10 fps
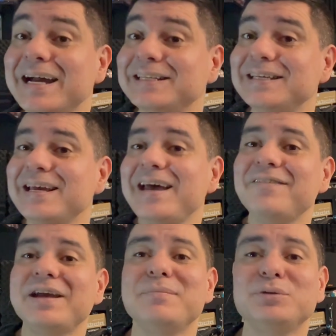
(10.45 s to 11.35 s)
I did
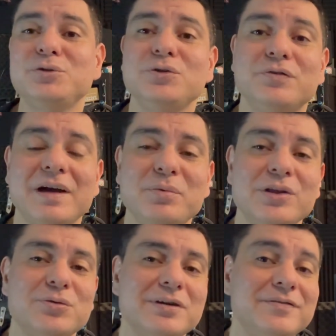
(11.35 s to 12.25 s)
have a Bluetooth
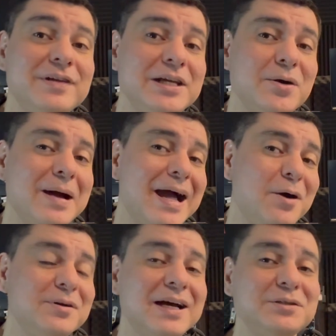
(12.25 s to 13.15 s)
5.3 video
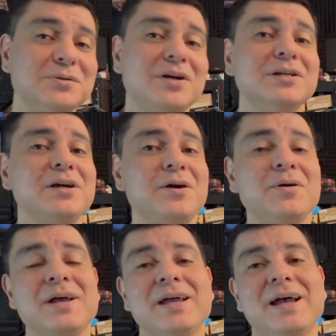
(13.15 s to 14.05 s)
out not too long ago.